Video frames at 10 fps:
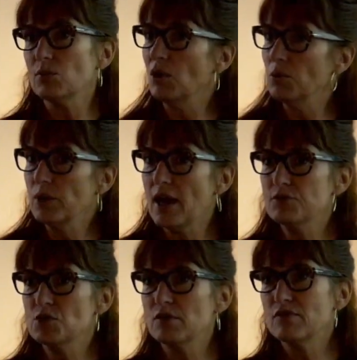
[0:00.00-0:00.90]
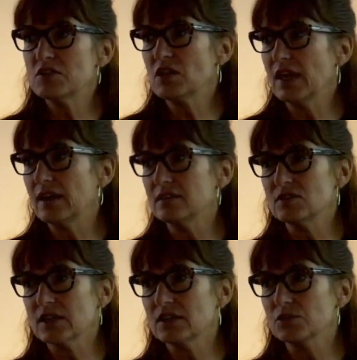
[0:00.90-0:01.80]
well, we have to investigate the
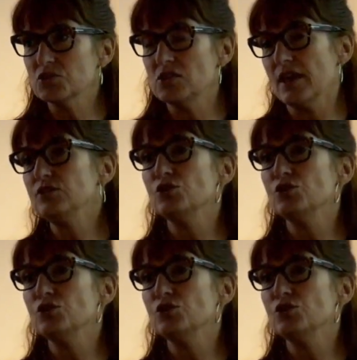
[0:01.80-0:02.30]
technical state,